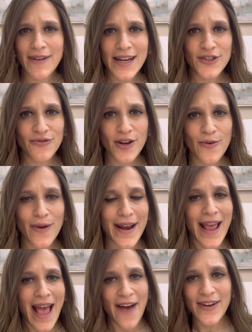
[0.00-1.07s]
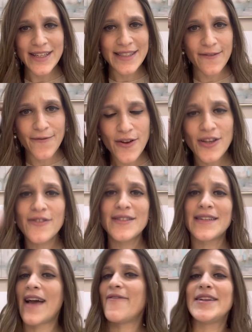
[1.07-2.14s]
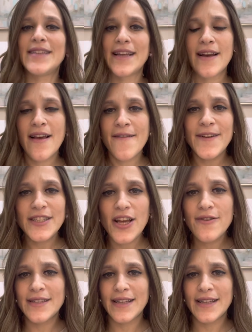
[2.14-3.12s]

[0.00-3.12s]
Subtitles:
really true, and have I seen photos, and have I seen videos,